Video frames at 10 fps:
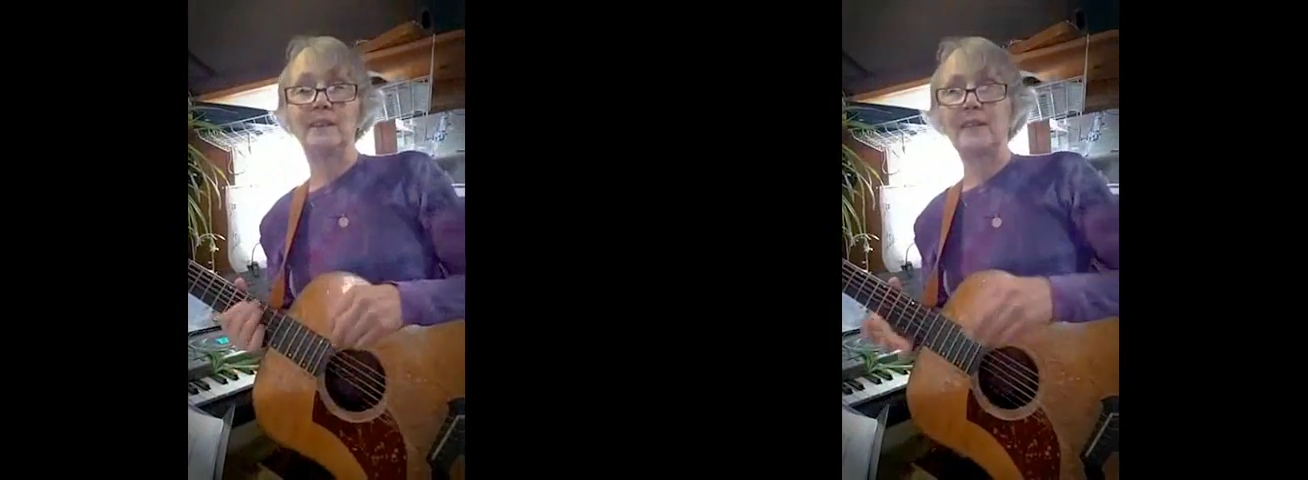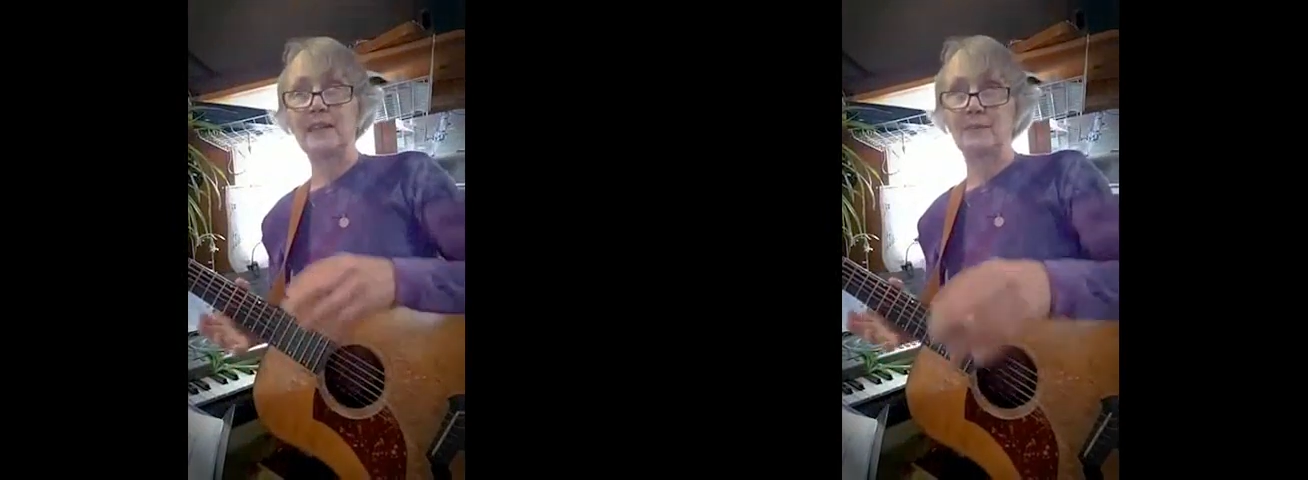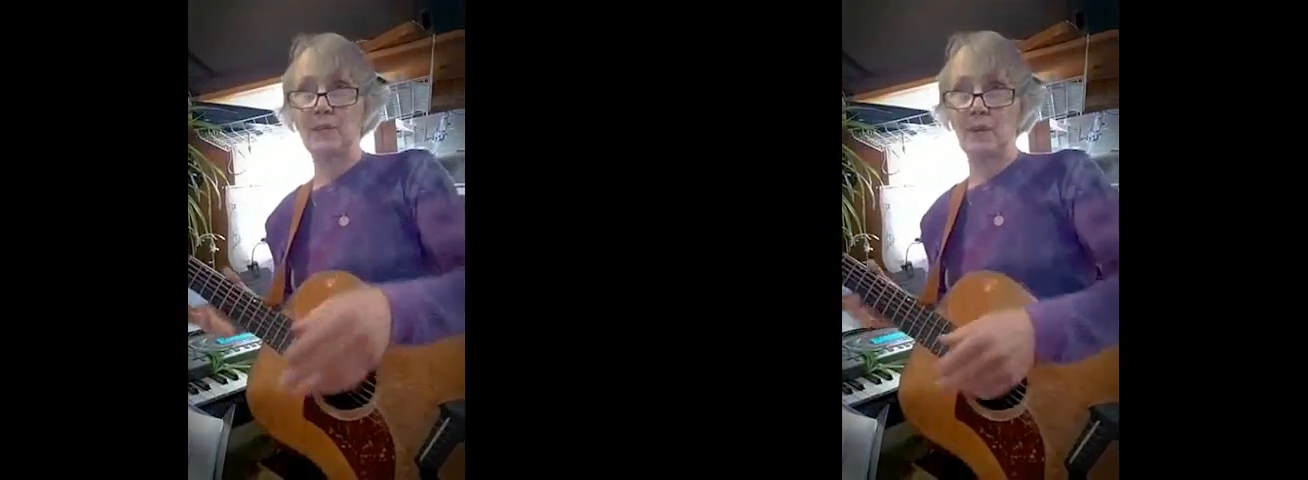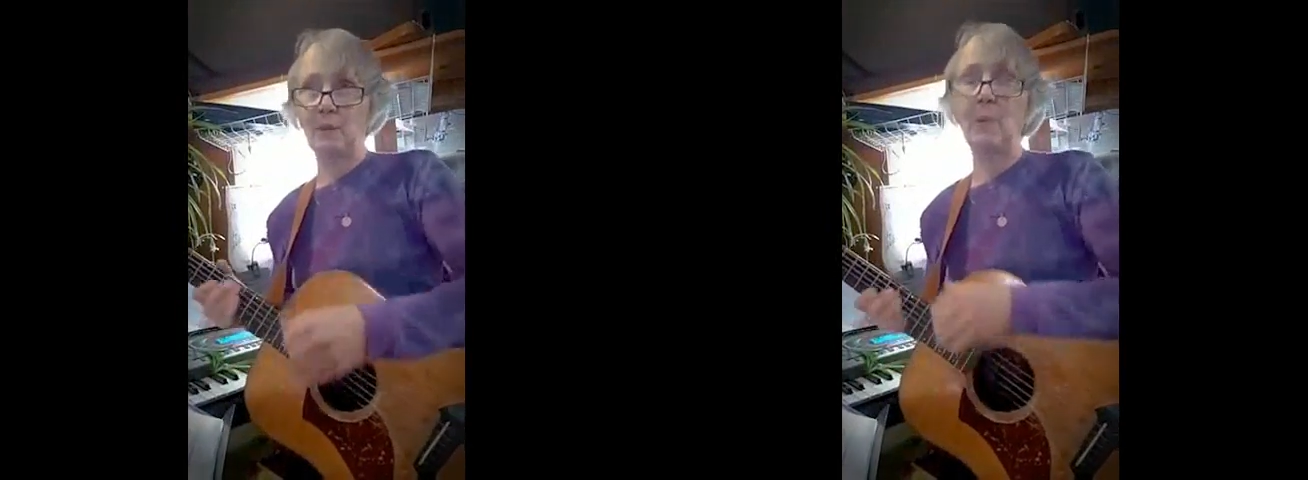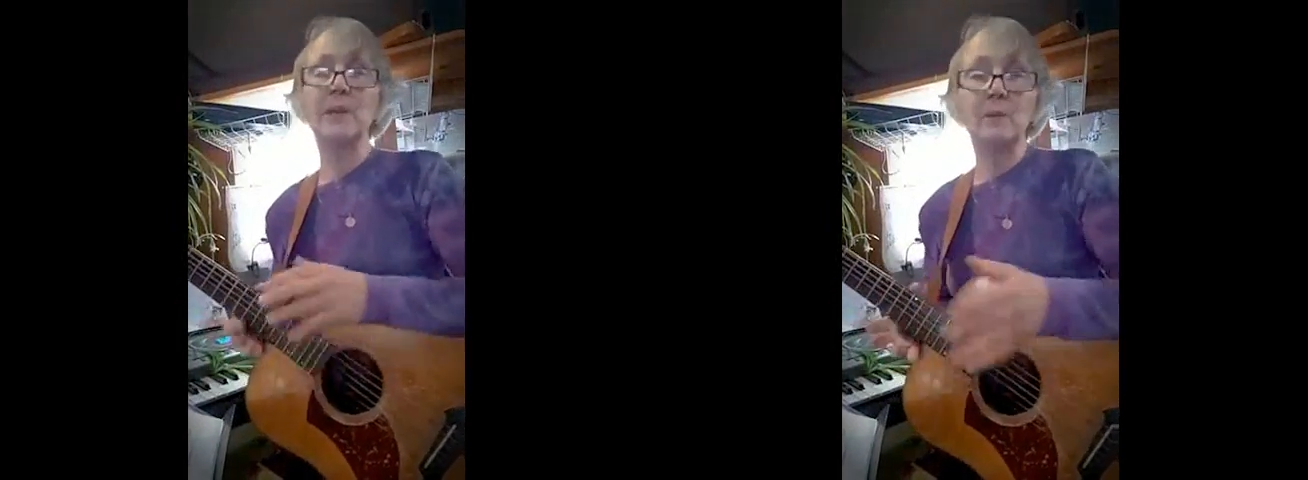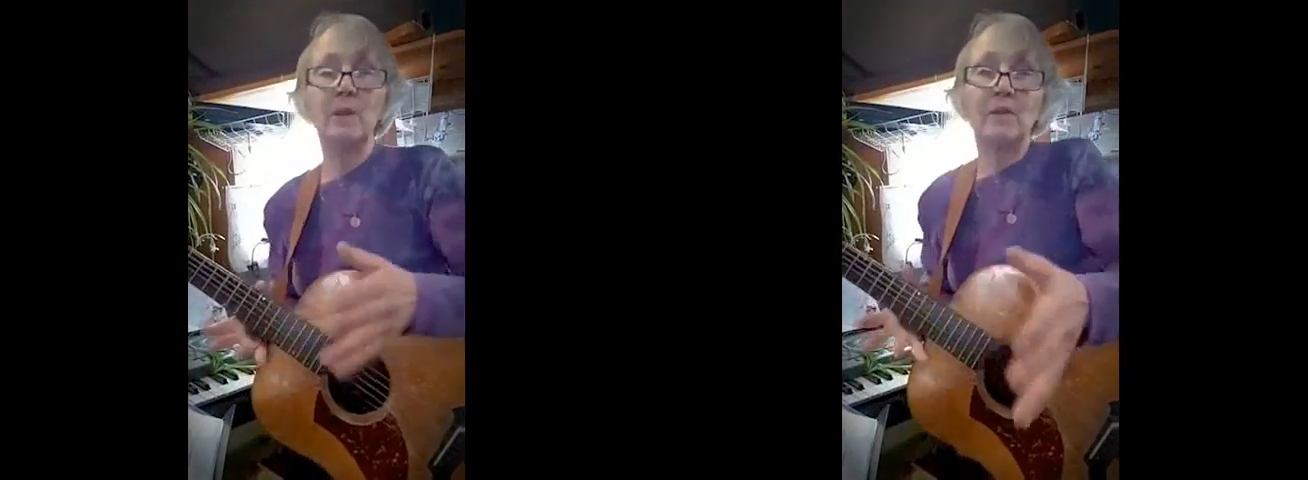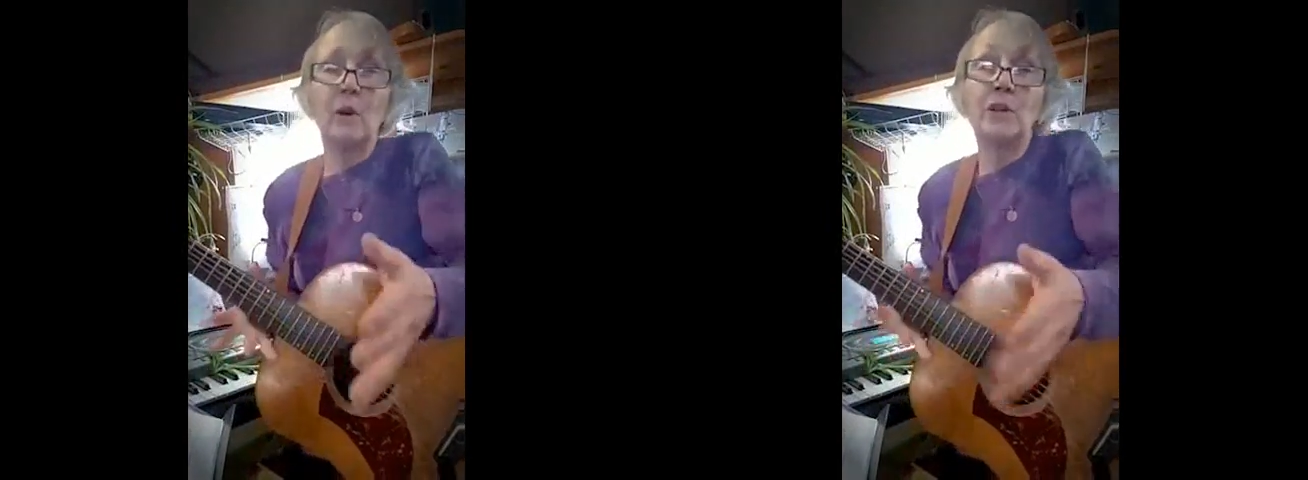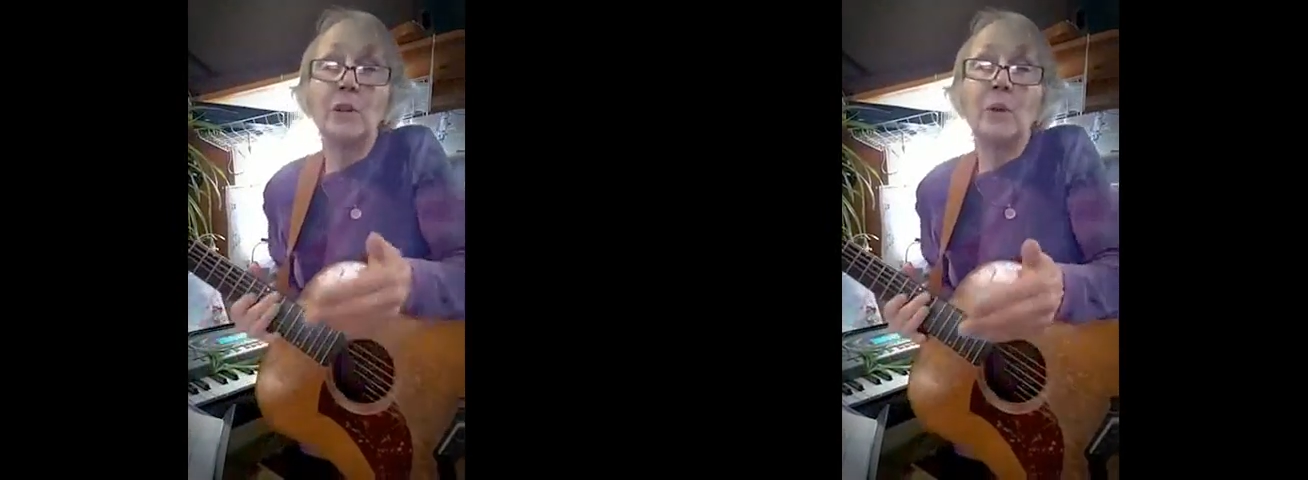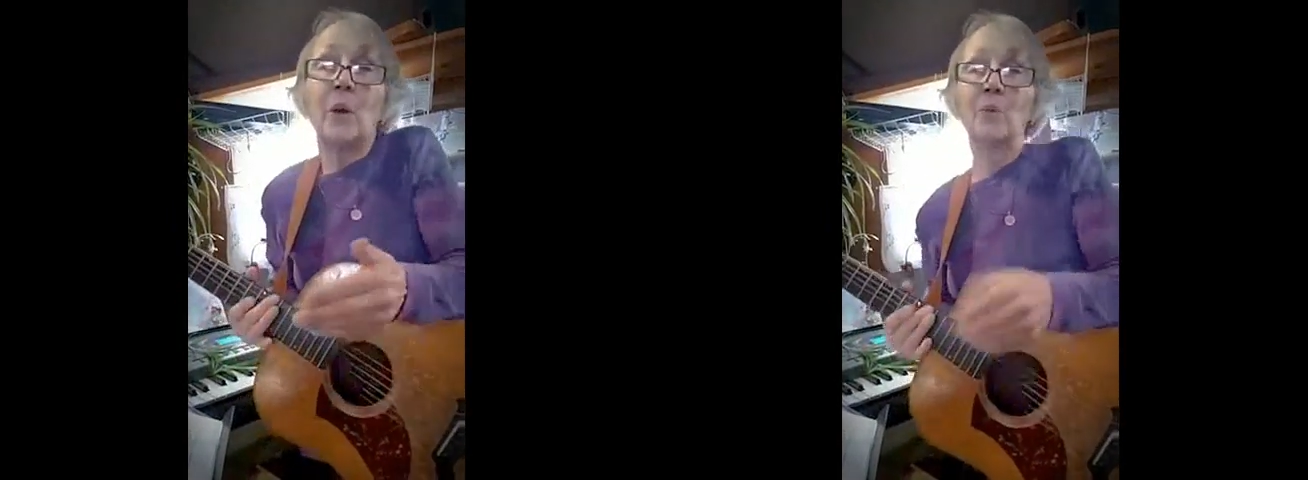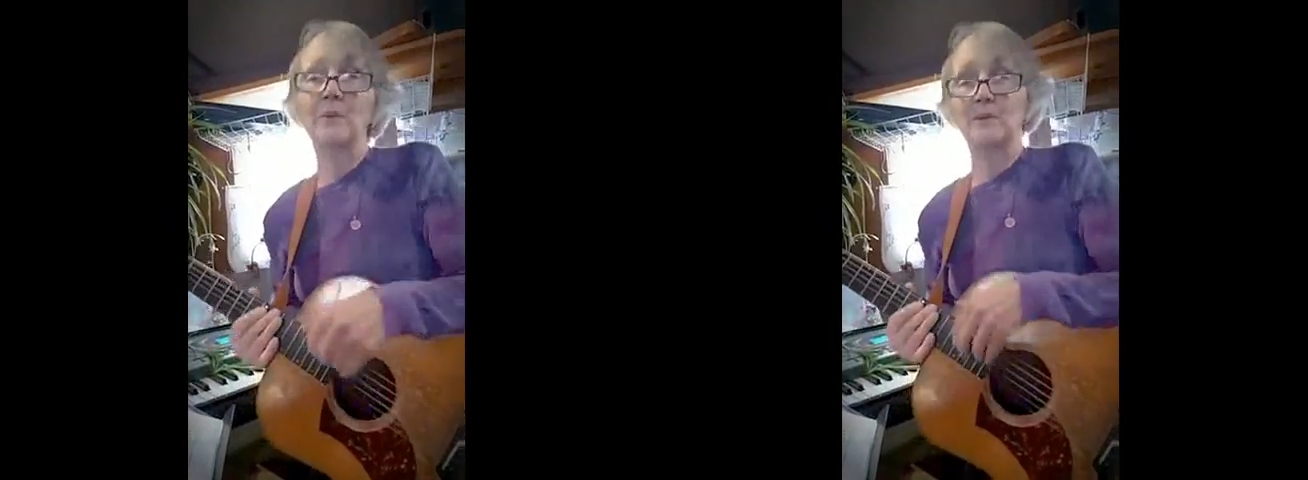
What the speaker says: that, you know, what song do you know?